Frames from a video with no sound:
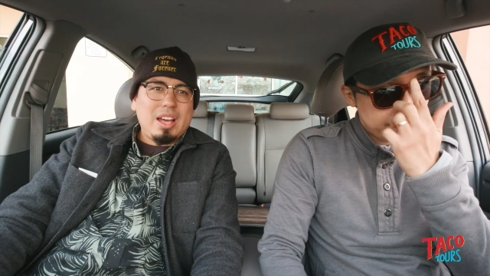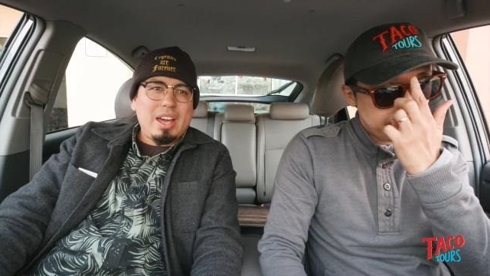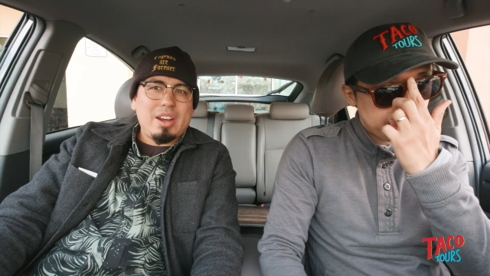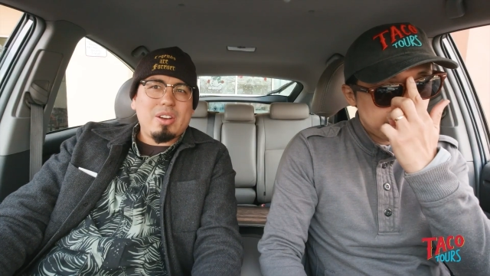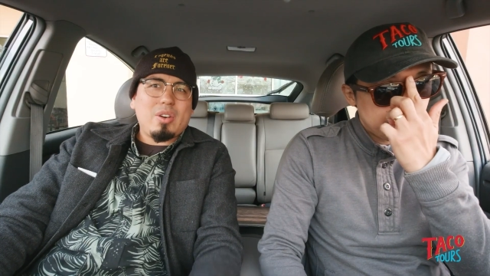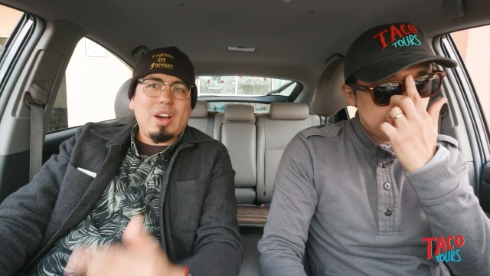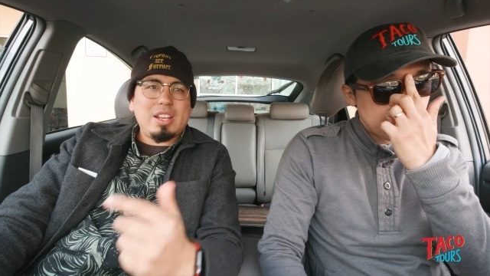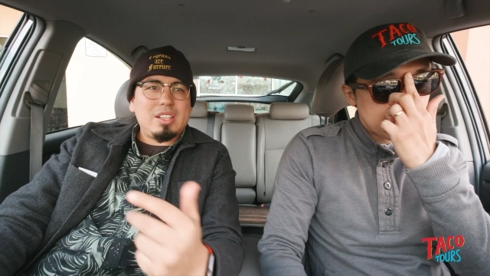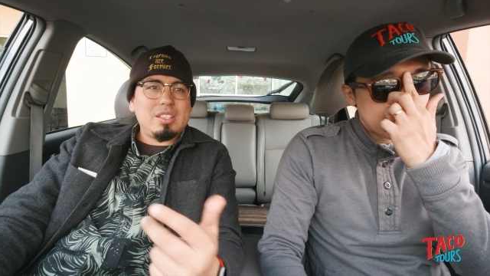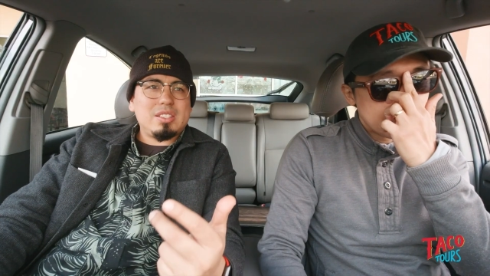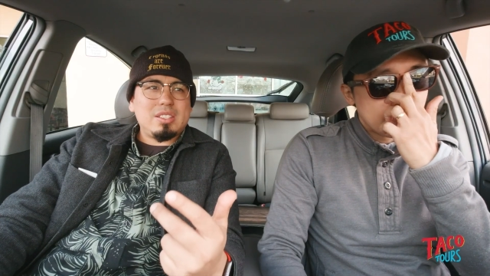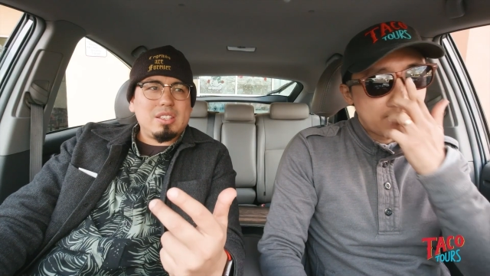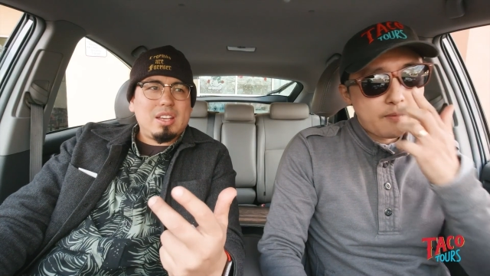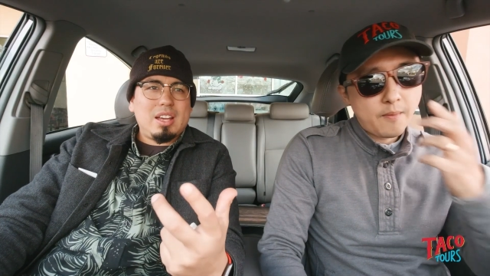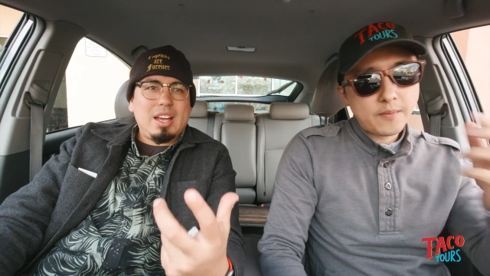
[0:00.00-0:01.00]
Speaker 1: I don't know. I
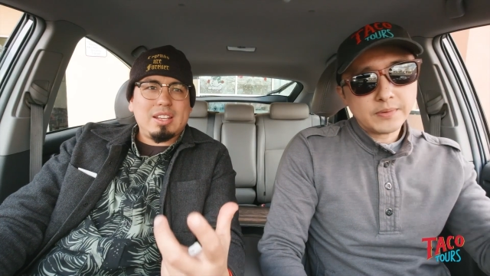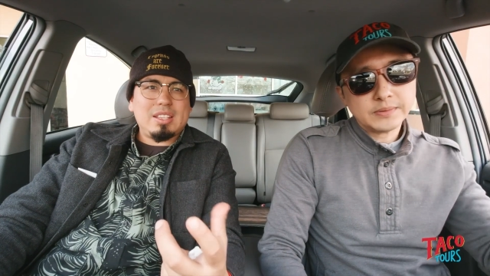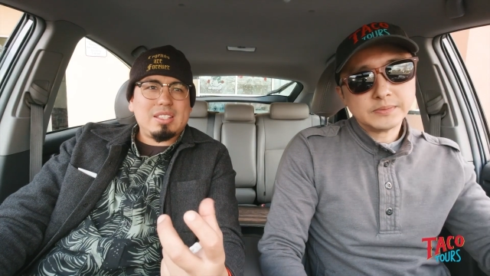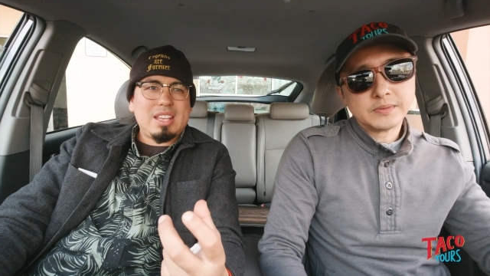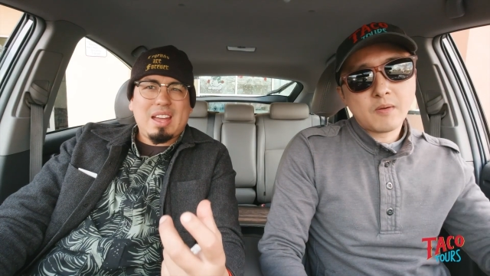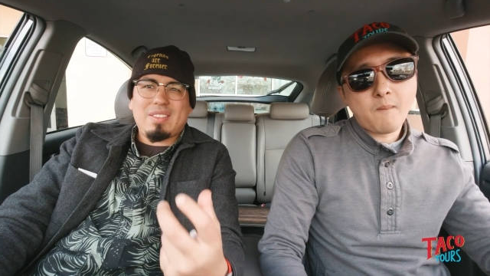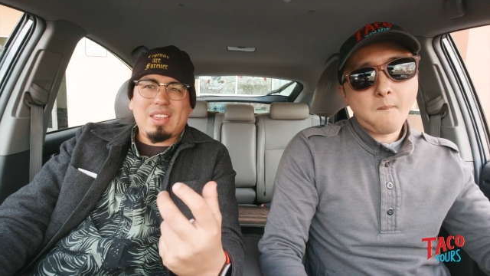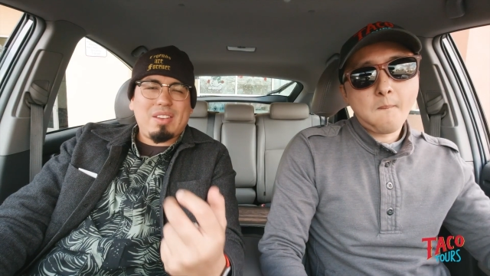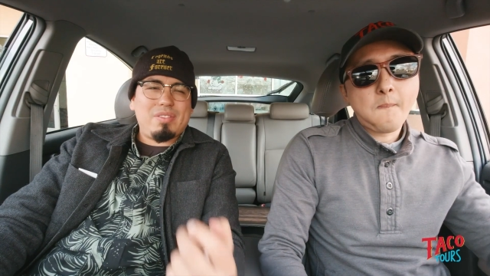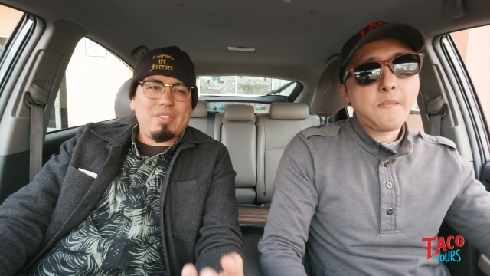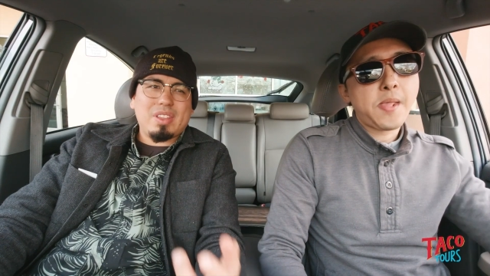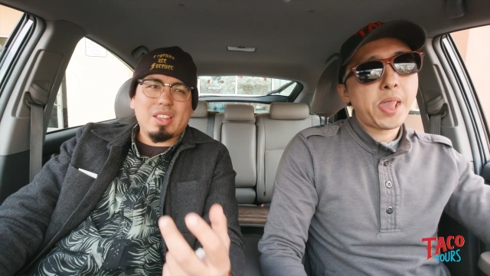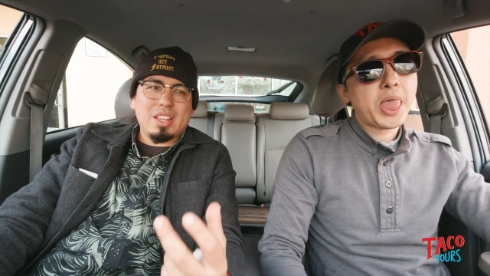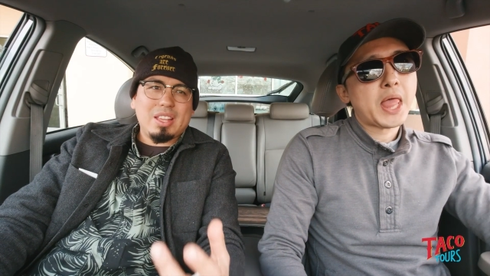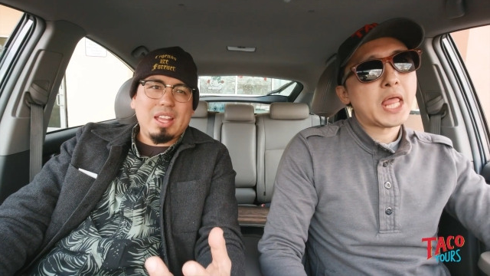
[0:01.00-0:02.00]
just I just have that
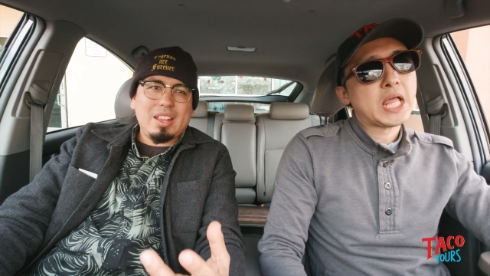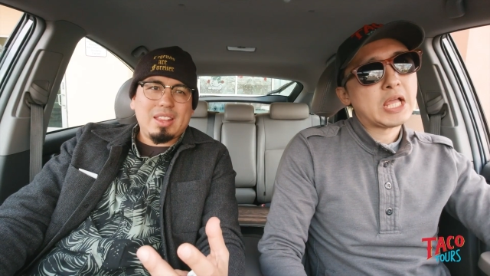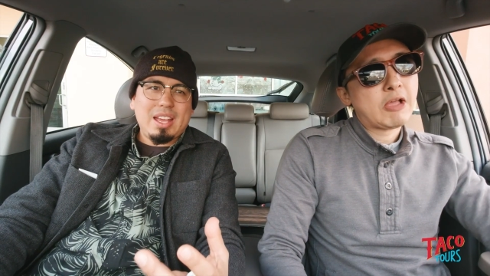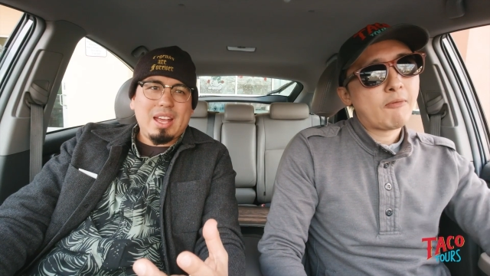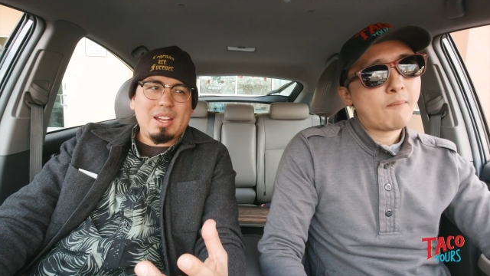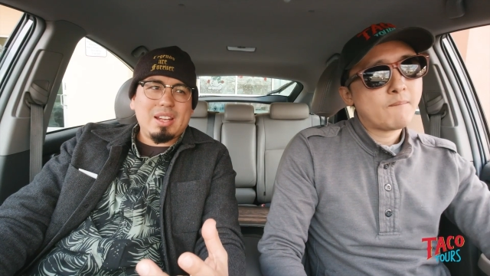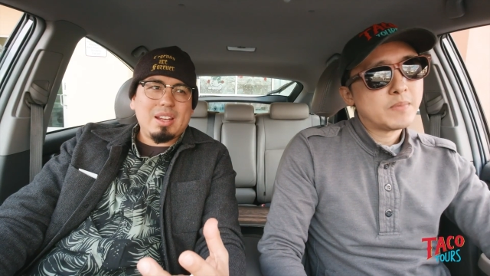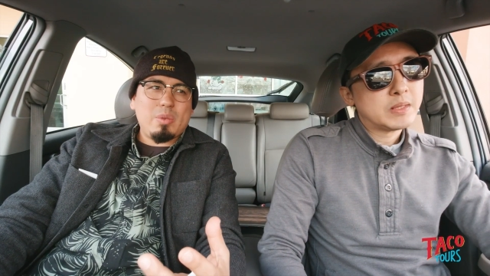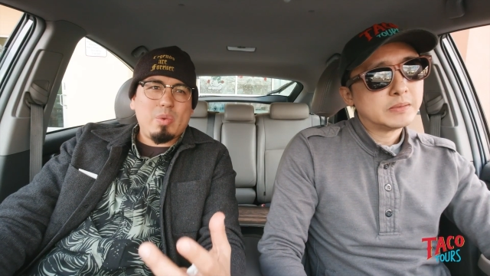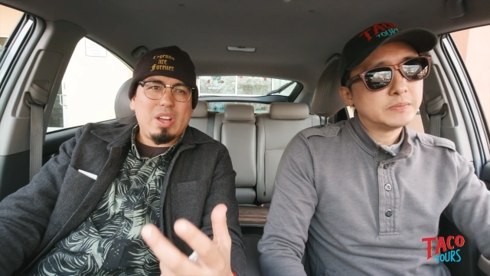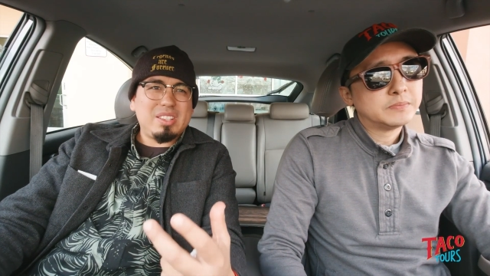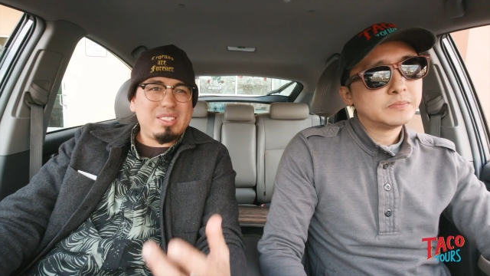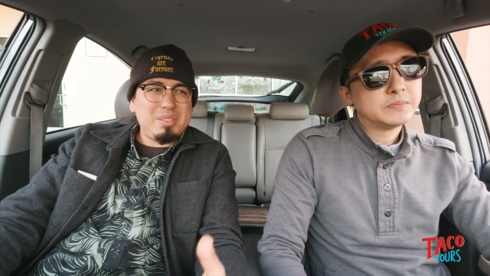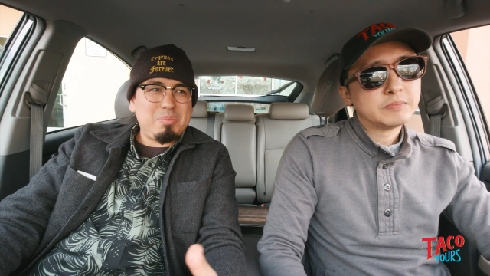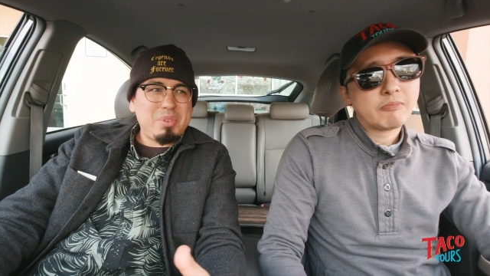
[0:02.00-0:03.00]
feeling that that
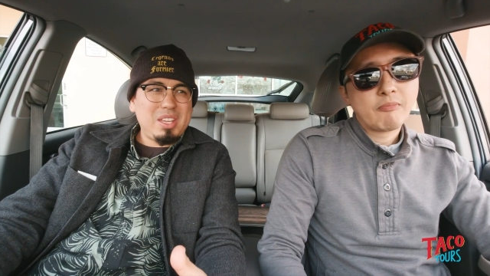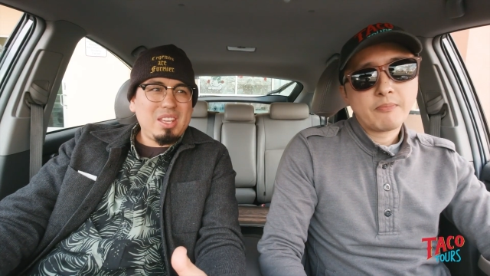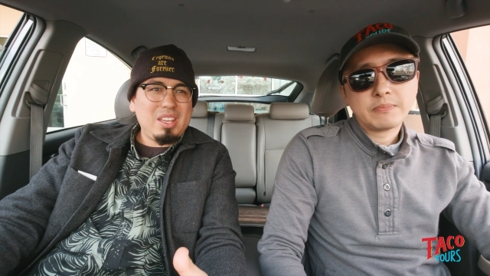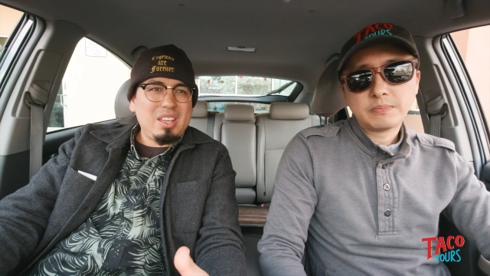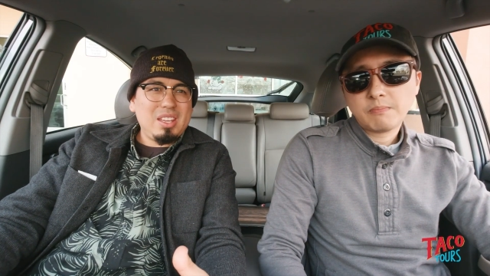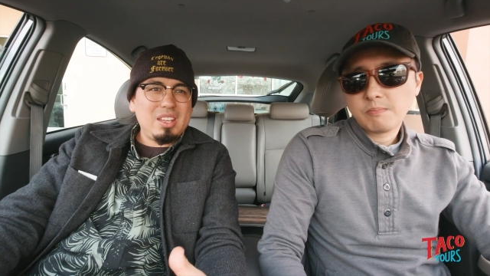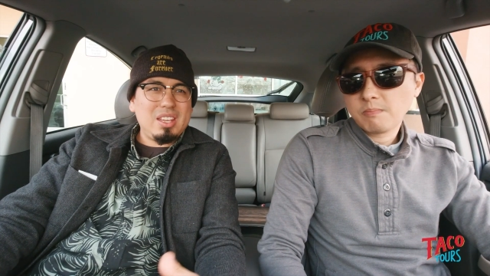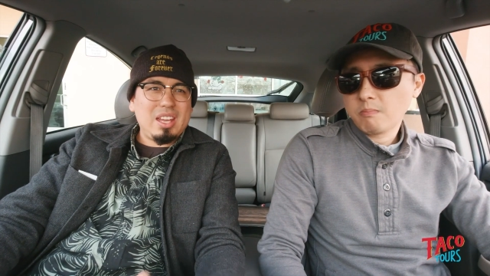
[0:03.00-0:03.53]
recipe